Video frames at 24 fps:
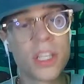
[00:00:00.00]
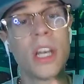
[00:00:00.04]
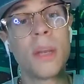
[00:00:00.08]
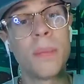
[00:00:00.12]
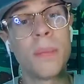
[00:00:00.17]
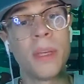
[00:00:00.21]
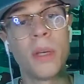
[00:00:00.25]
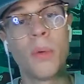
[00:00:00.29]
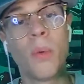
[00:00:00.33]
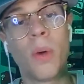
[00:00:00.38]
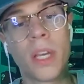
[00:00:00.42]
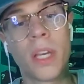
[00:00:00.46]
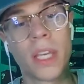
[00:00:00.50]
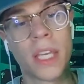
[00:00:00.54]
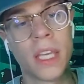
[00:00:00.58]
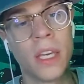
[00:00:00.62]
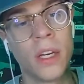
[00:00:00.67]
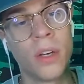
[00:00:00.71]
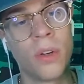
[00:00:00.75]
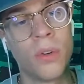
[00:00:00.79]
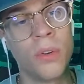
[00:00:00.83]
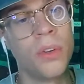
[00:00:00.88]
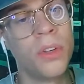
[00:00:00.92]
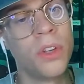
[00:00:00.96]
to be what
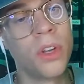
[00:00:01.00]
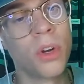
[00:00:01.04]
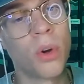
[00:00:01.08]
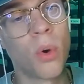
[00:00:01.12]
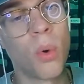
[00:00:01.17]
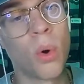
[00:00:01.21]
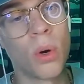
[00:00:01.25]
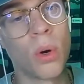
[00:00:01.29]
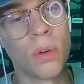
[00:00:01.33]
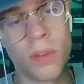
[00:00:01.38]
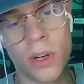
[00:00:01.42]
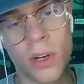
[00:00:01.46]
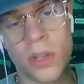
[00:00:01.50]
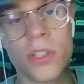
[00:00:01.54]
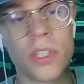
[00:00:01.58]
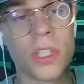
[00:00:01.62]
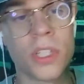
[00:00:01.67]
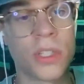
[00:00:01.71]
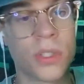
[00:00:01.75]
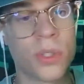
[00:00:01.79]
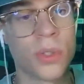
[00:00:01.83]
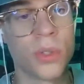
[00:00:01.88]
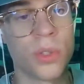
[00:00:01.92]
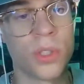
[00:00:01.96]
killed the core of our
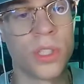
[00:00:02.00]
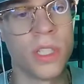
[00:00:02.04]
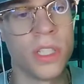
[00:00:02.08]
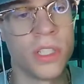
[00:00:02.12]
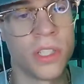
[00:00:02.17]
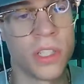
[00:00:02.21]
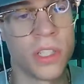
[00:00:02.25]
Sixers these